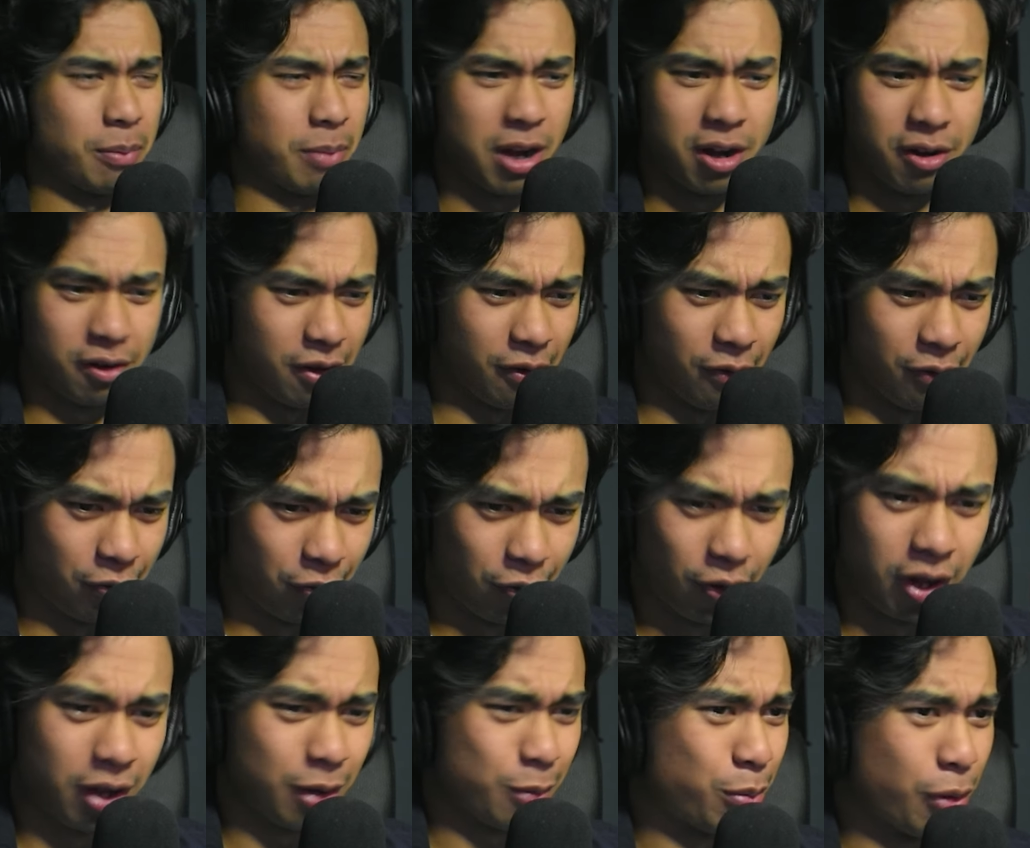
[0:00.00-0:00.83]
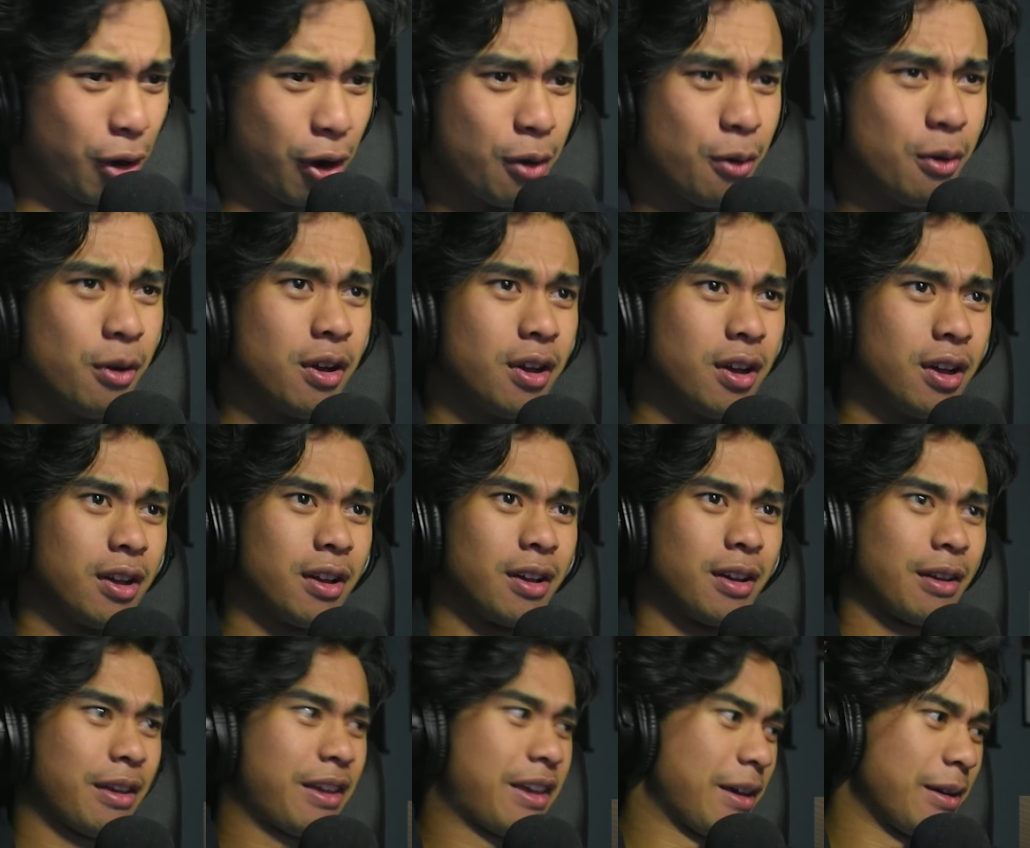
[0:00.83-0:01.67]
I don't give a fuck, bro.
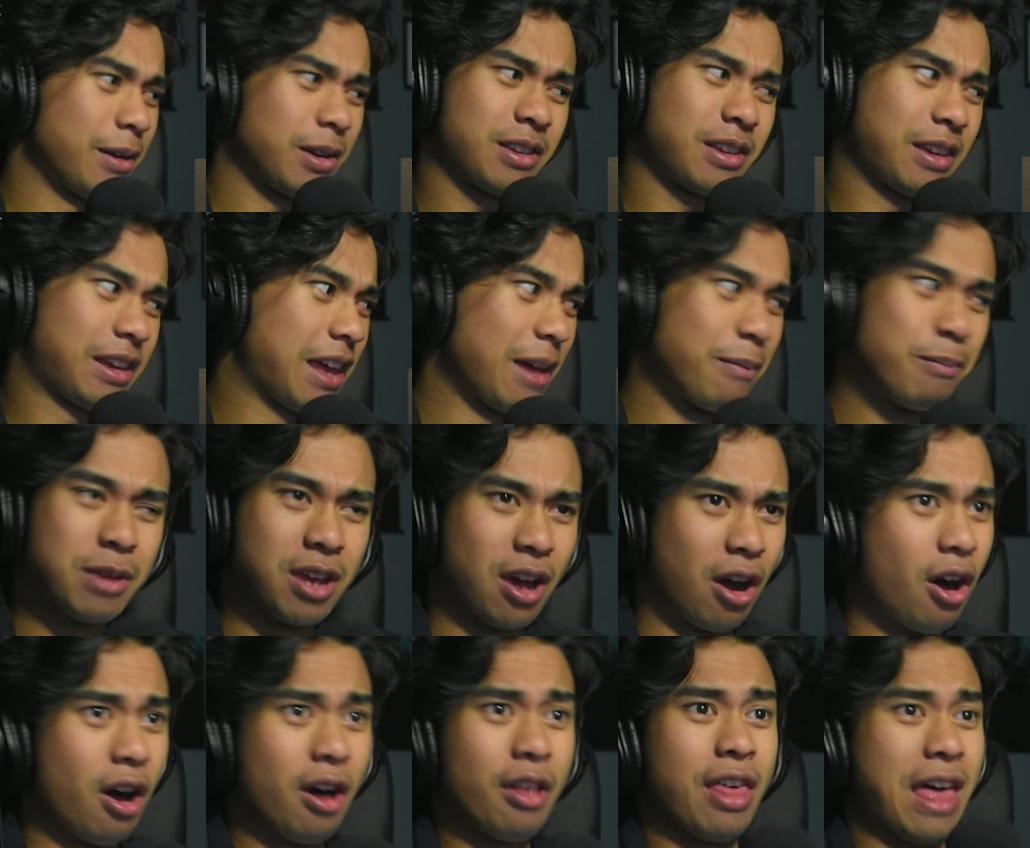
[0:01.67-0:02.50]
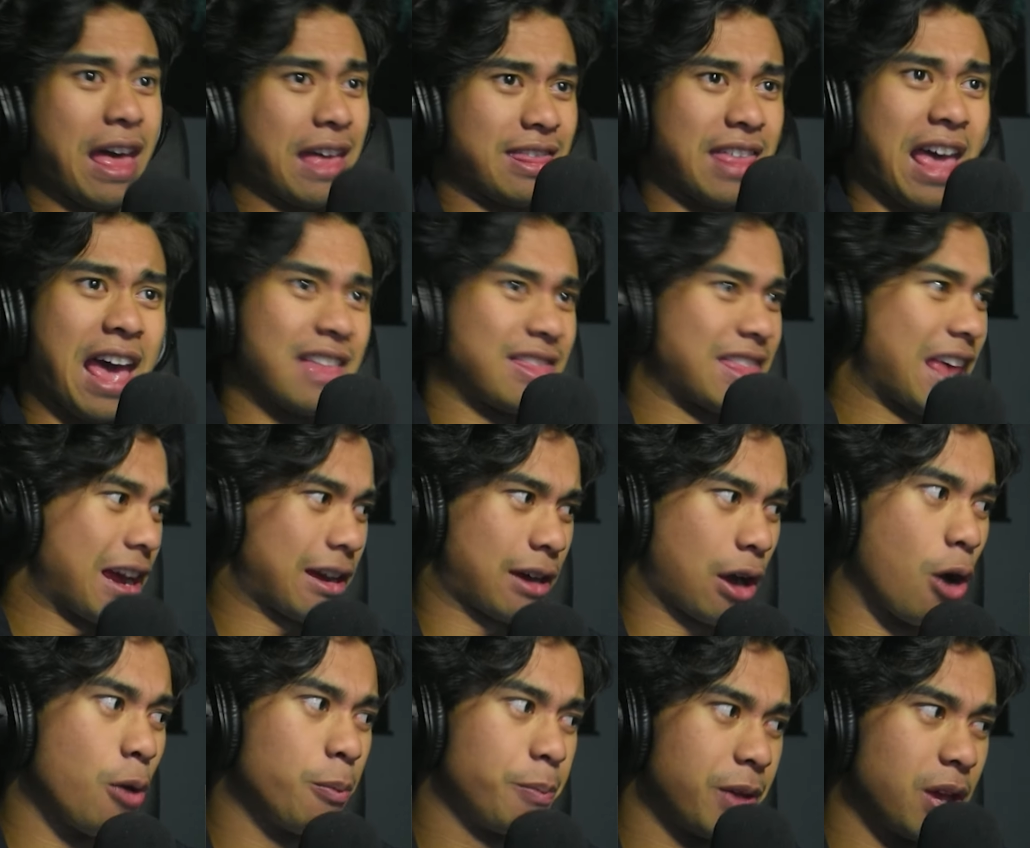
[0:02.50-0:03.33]
Give, give me all that that that
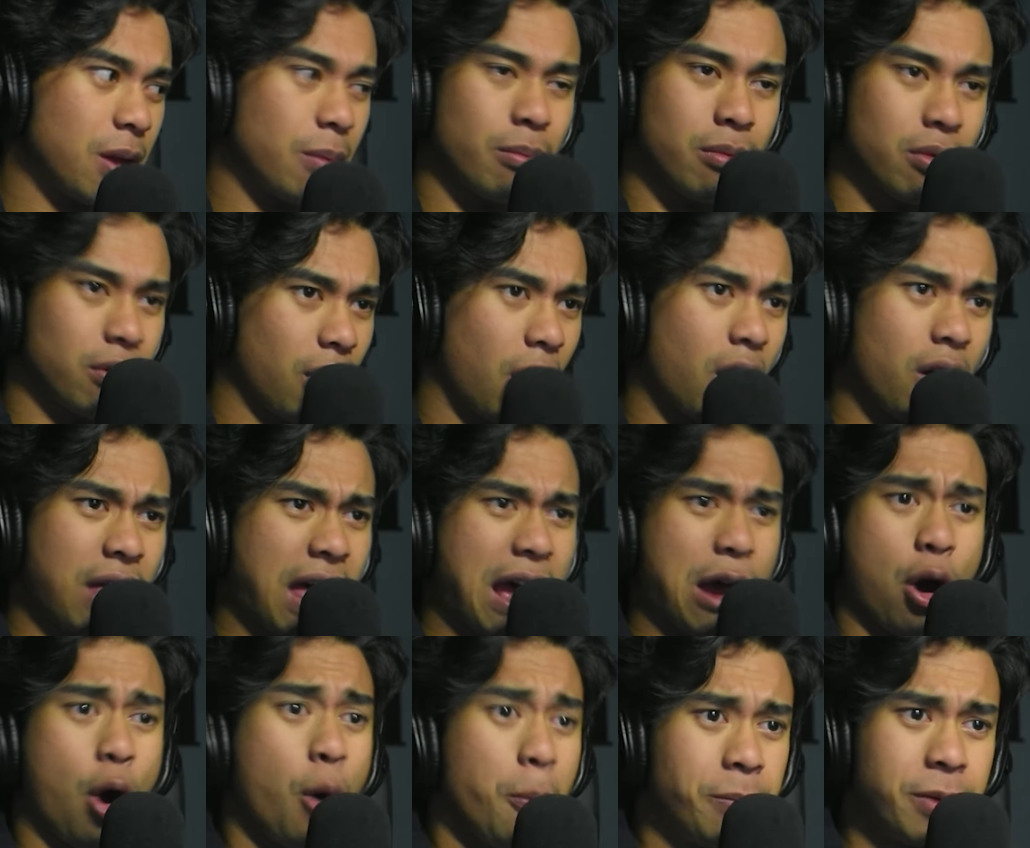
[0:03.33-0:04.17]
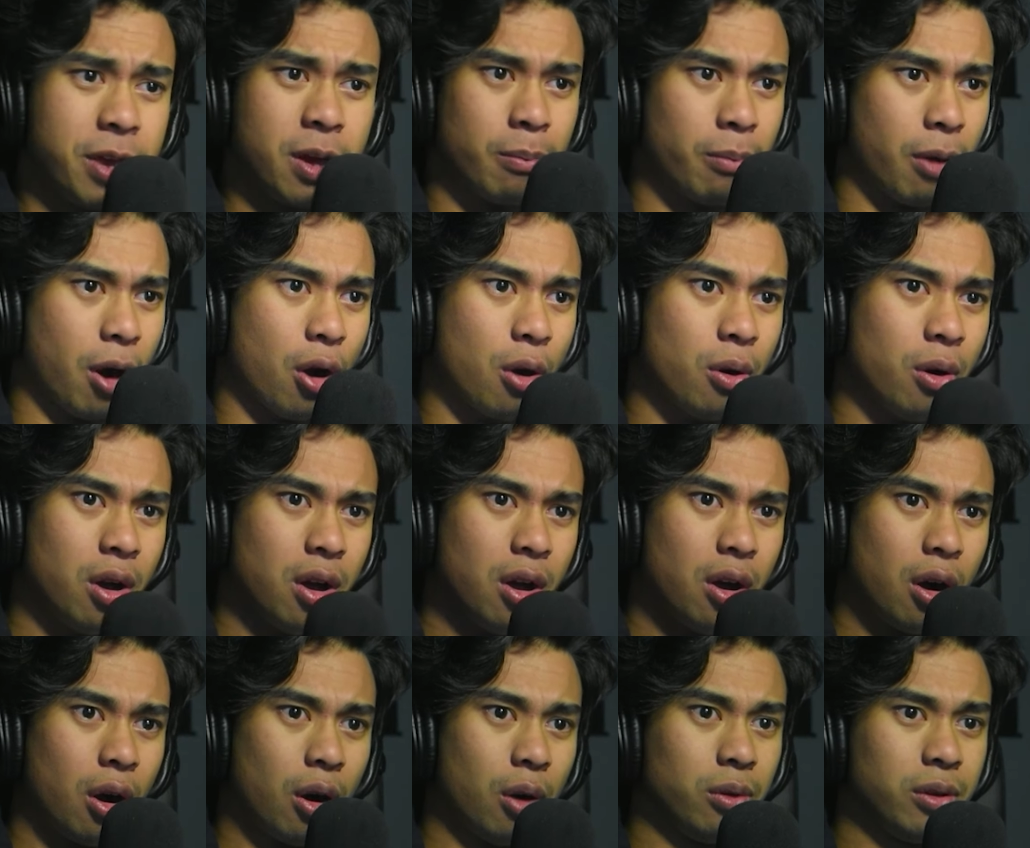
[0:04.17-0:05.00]
copium, all that hopium, bro.
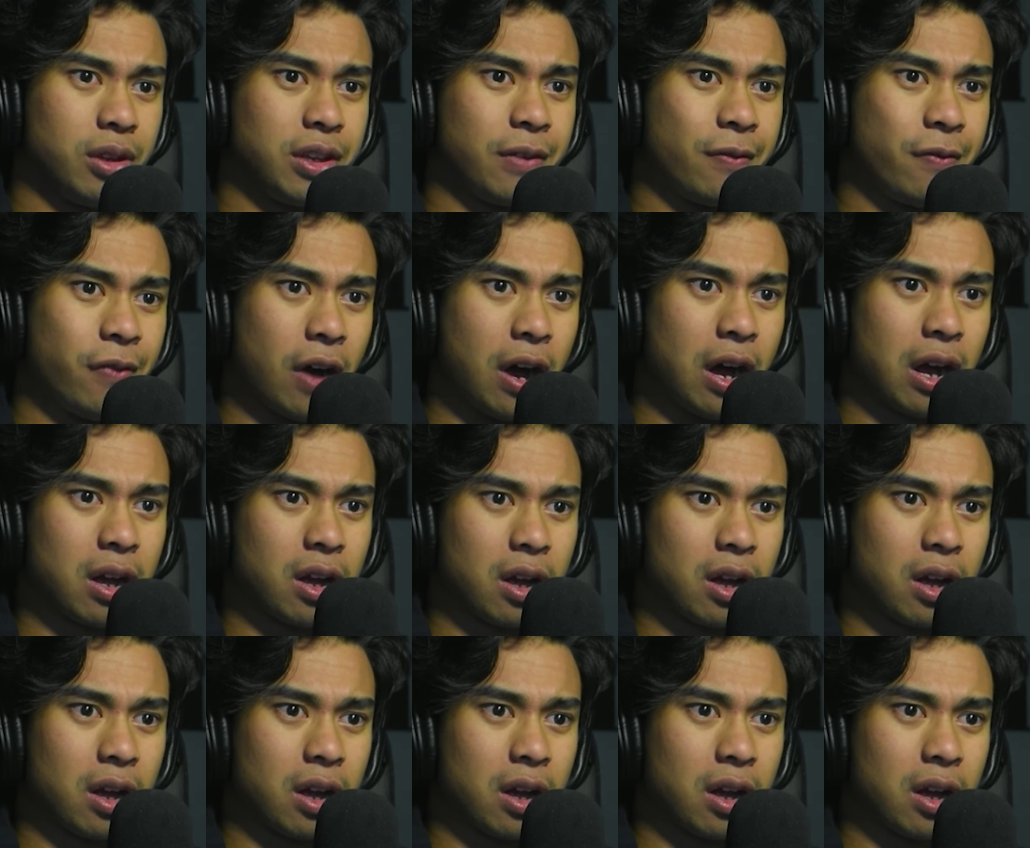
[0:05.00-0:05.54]
Holy fuck.